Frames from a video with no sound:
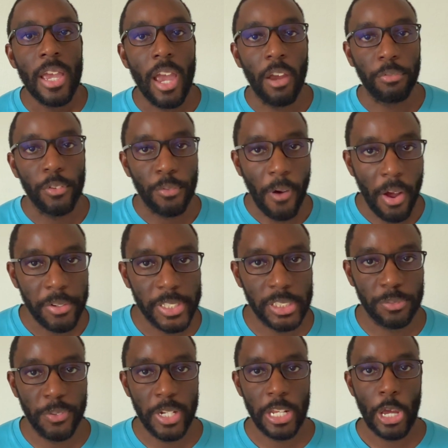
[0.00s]
If you found this
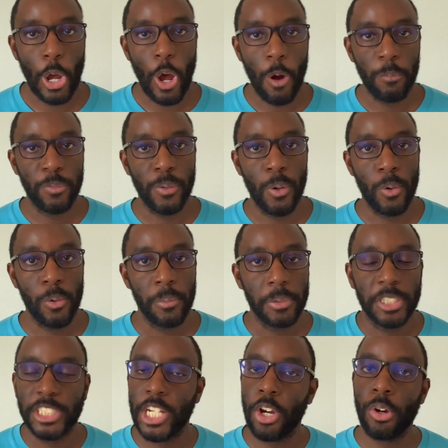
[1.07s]
video helpful,
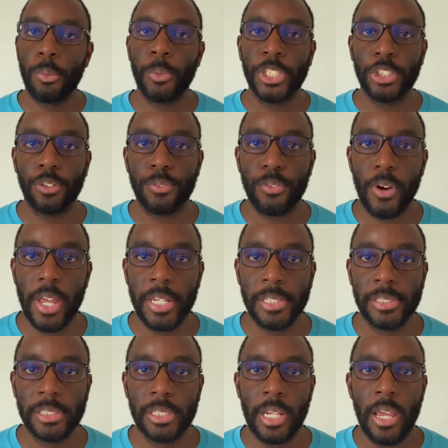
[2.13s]
share it with your
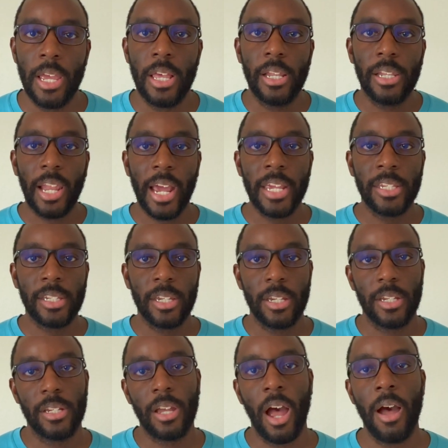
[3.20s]
friends,
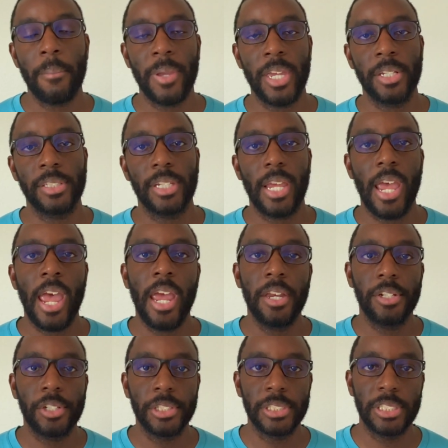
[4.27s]
like, comment, and
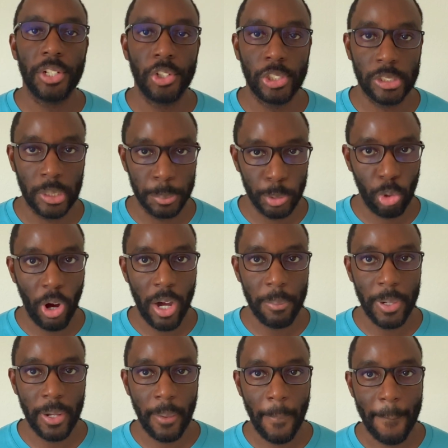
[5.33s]
consider
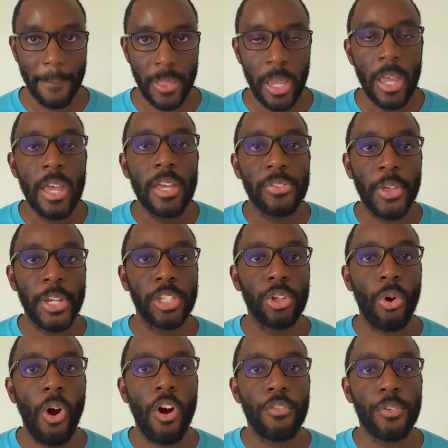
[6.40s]
subscribing. Thank you
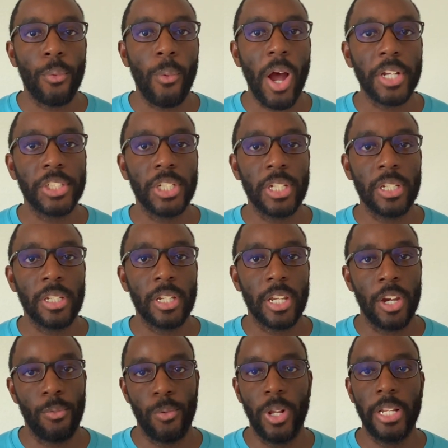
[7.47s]
all for watching.
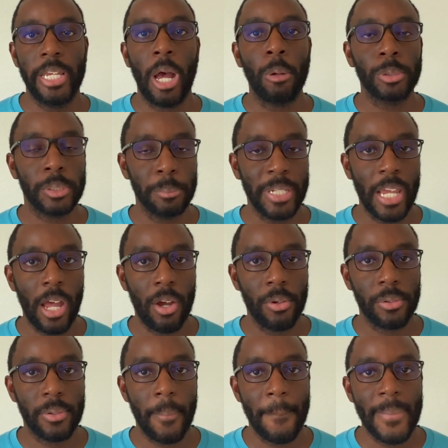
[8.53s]
It really helps me
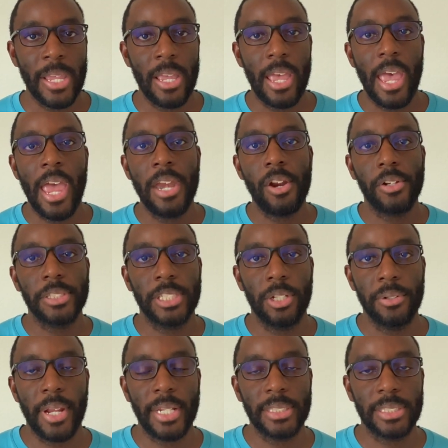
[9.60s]
out. And until
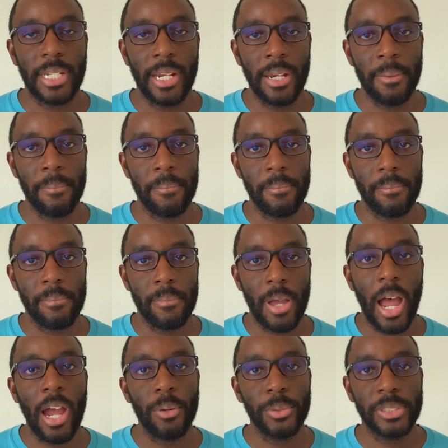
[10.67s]
next time,
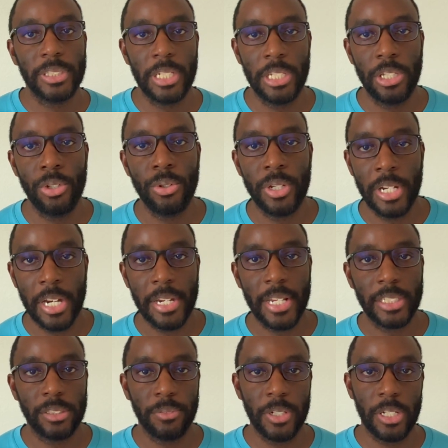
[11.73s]
I will see you in the
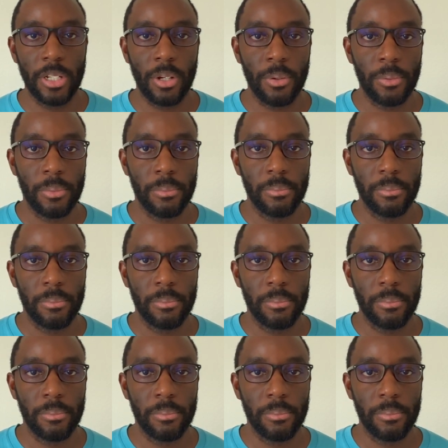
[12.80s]
next video.